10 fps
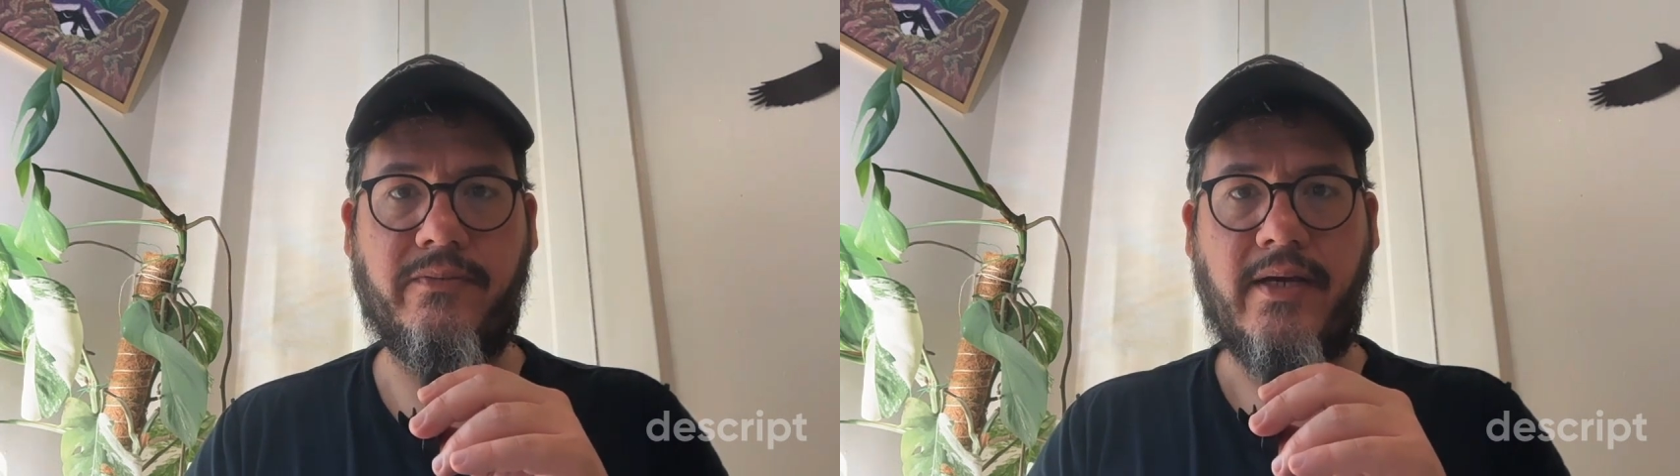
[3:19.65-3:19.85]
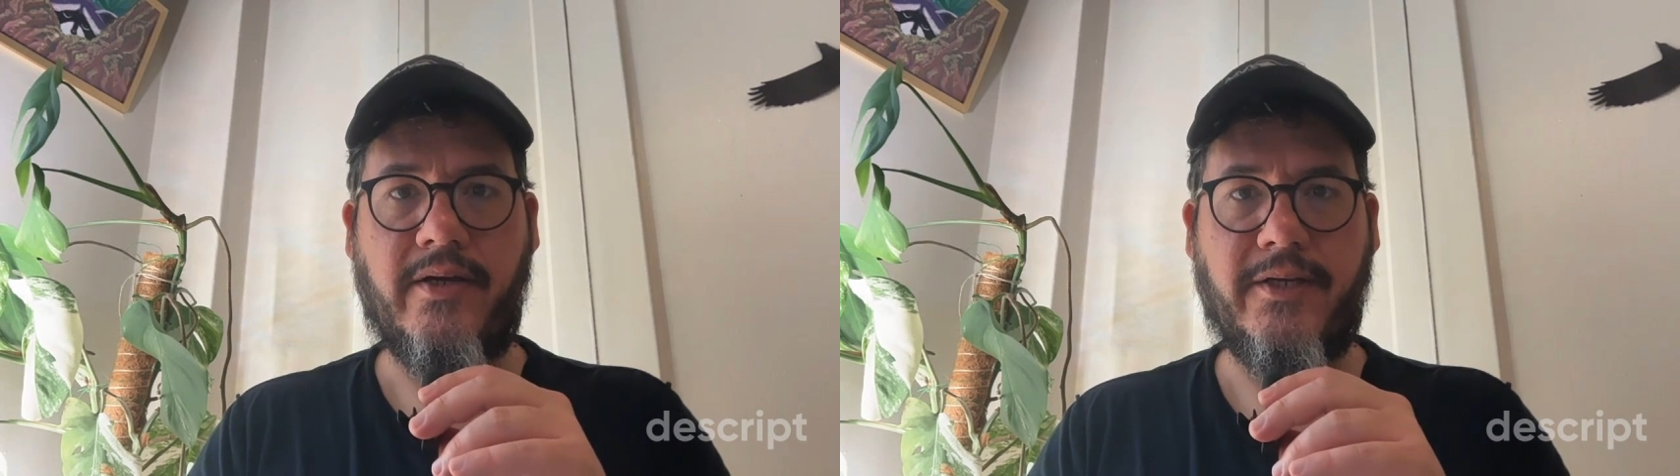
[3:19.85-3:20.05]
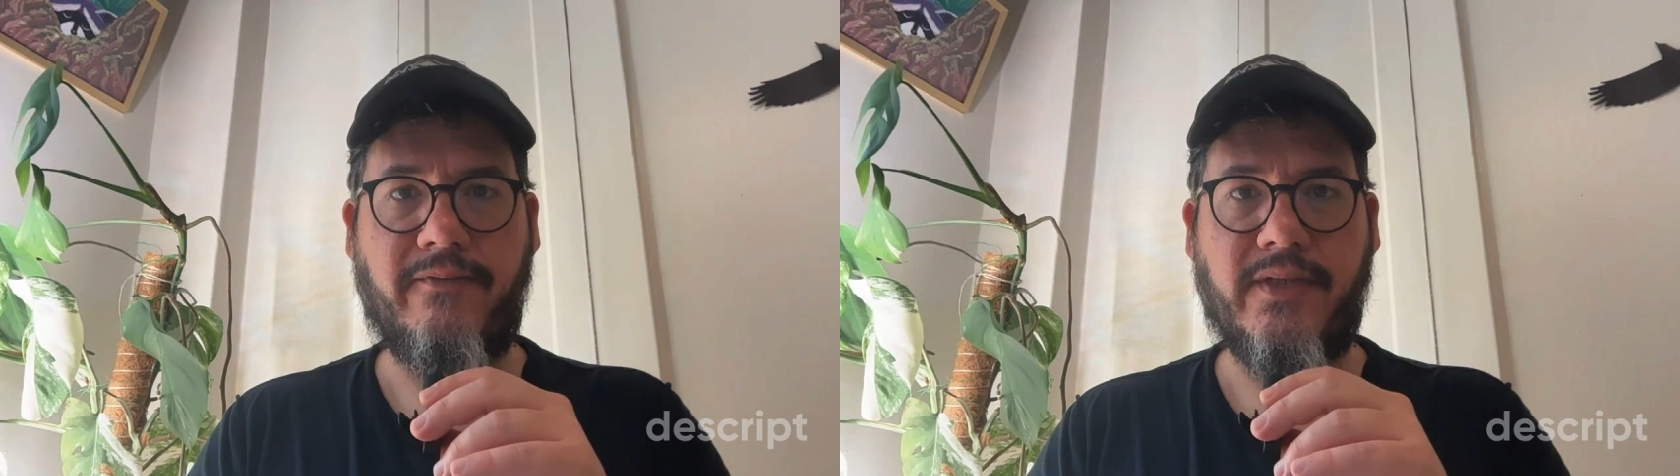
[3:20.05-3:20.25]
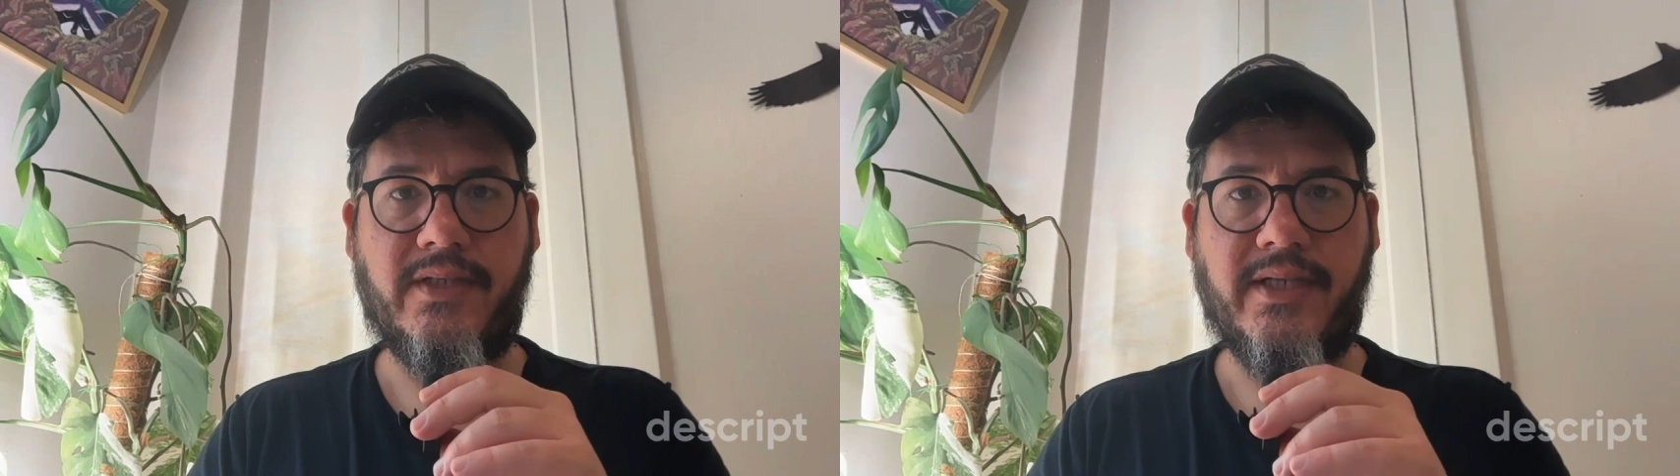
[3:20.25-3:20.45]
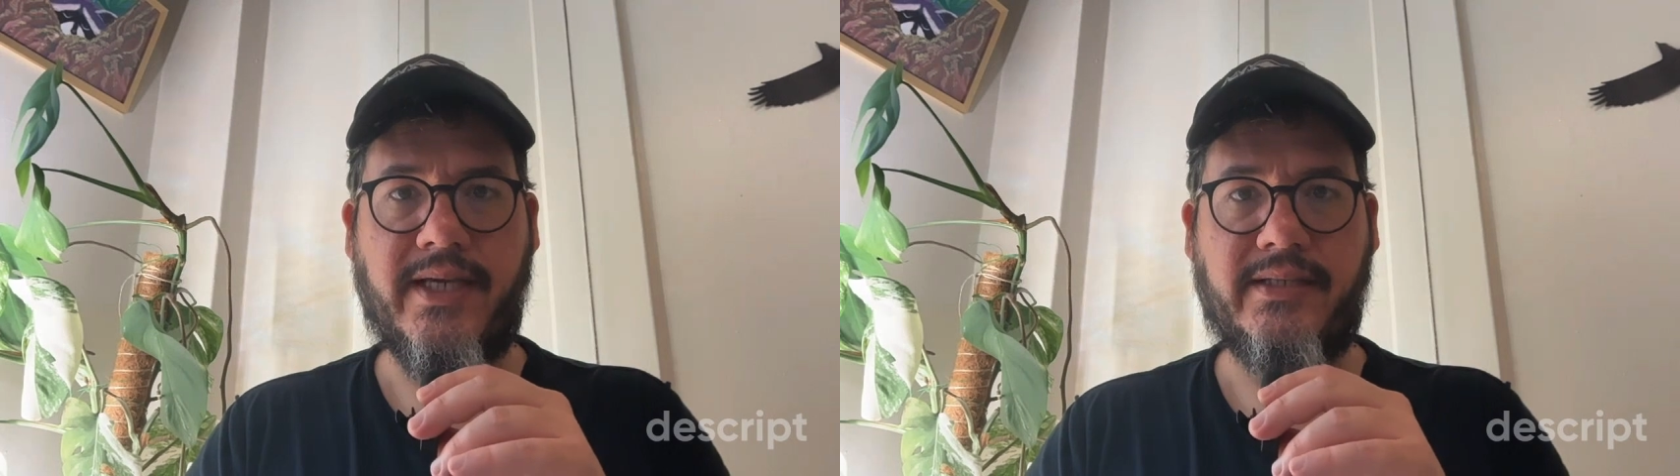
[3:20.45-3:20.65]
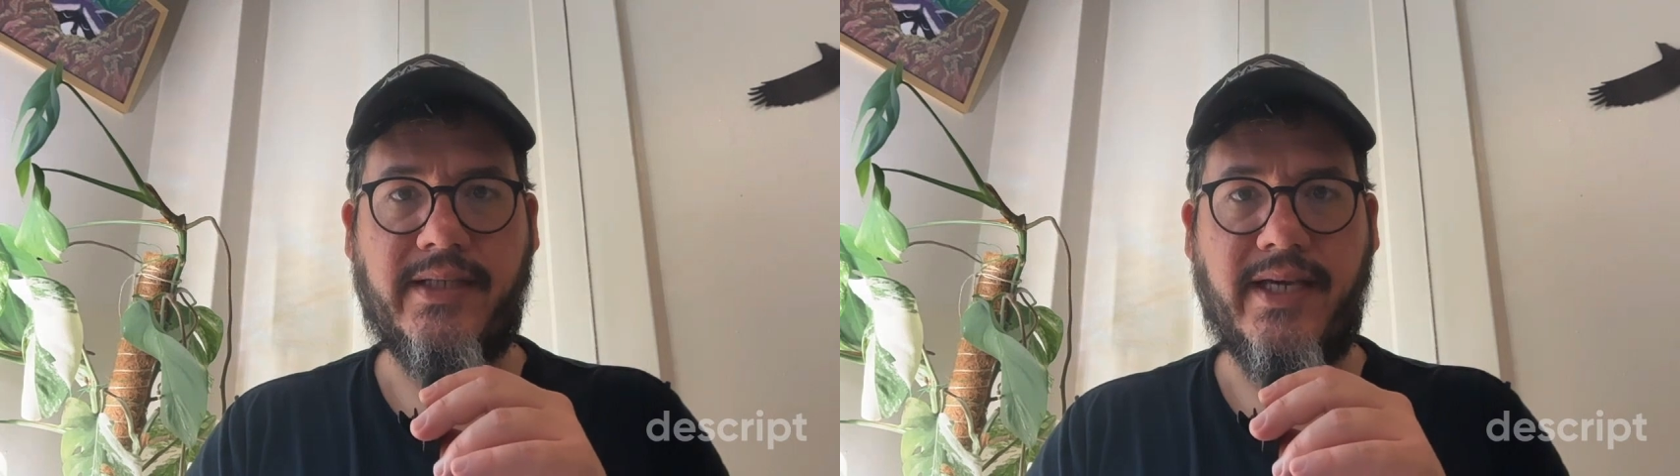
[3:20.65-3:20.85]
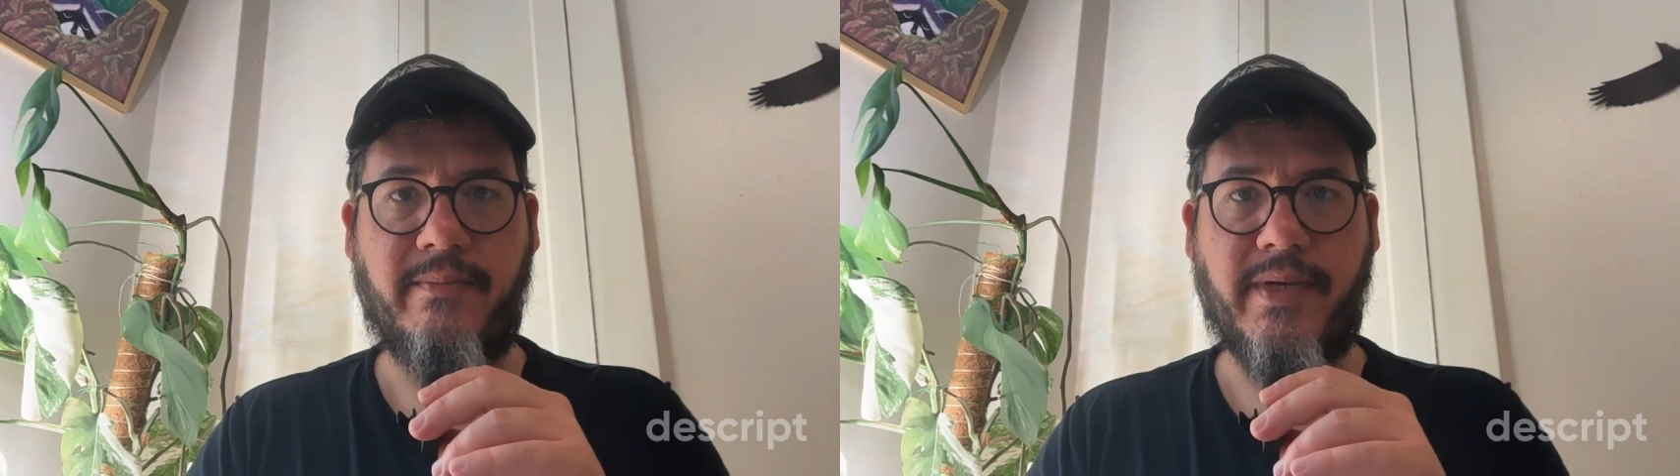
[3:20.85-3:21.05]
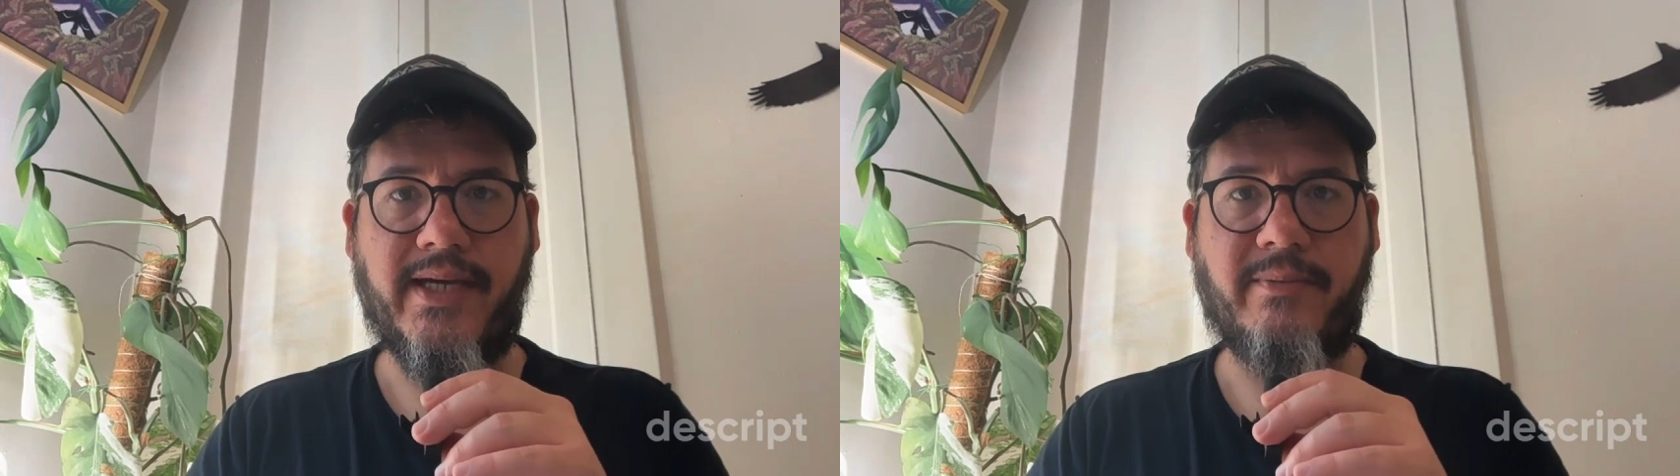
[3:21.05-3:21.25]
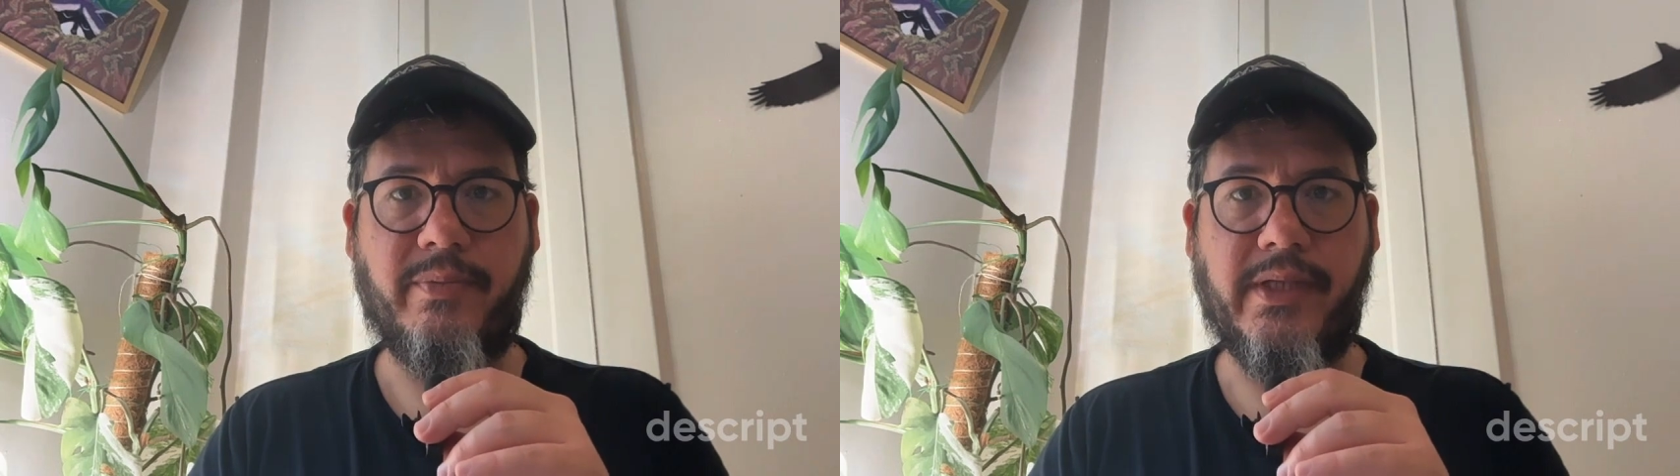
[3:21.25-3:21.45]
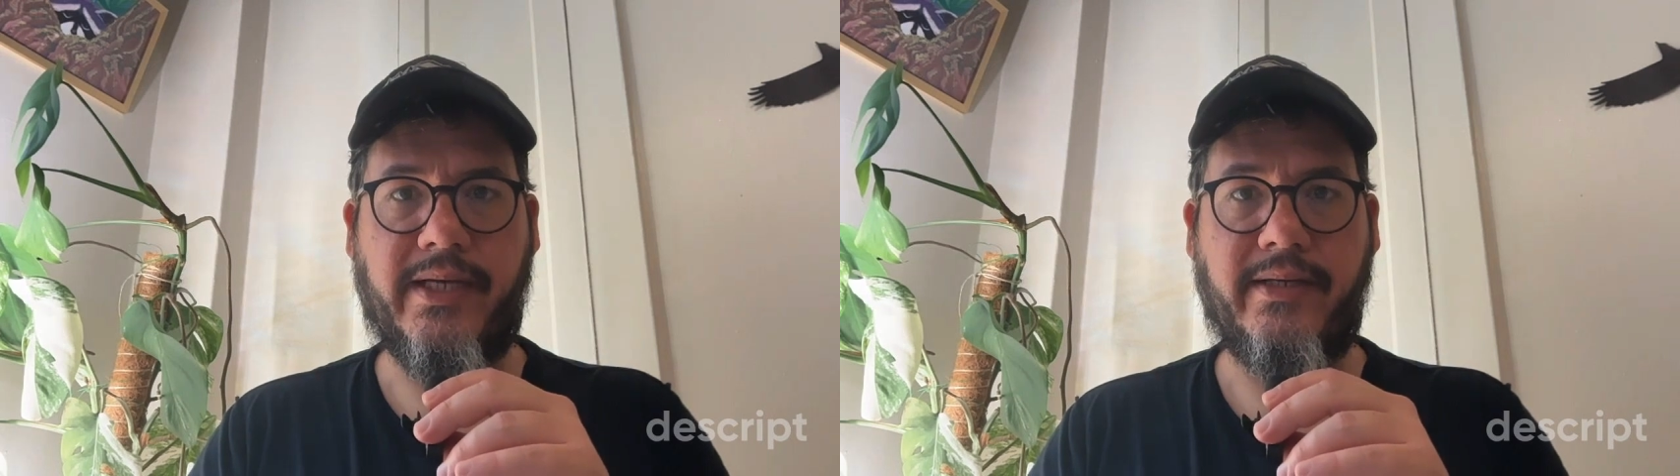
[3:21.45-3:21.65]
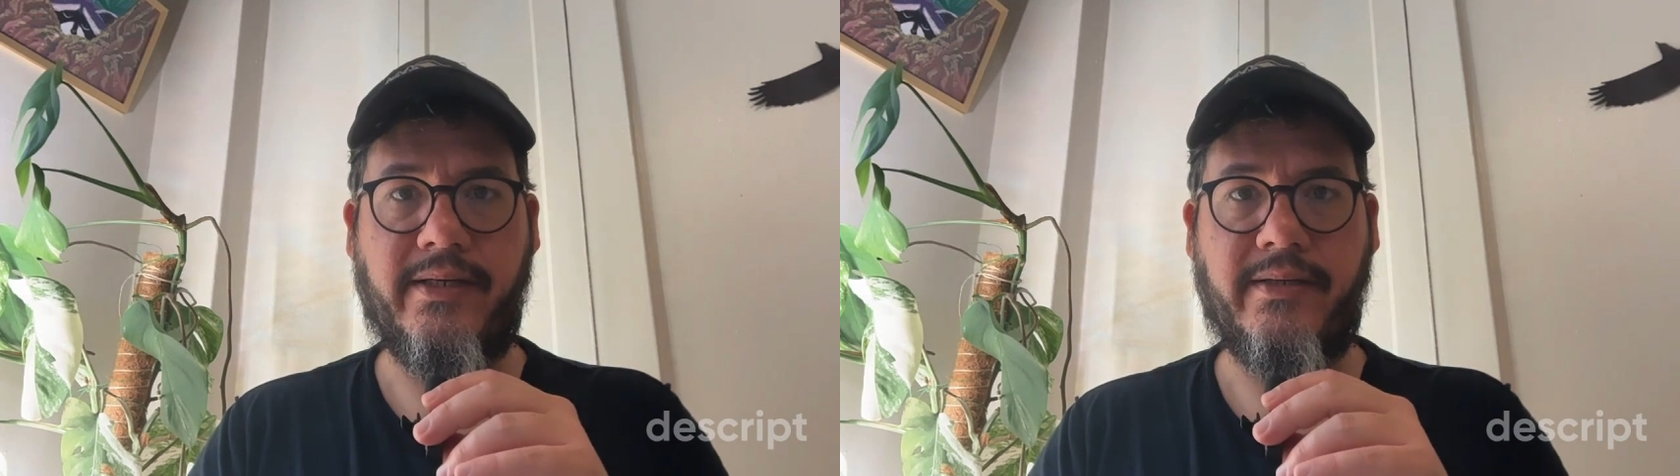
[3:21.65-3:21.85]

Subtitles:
Now, if the test came back blank,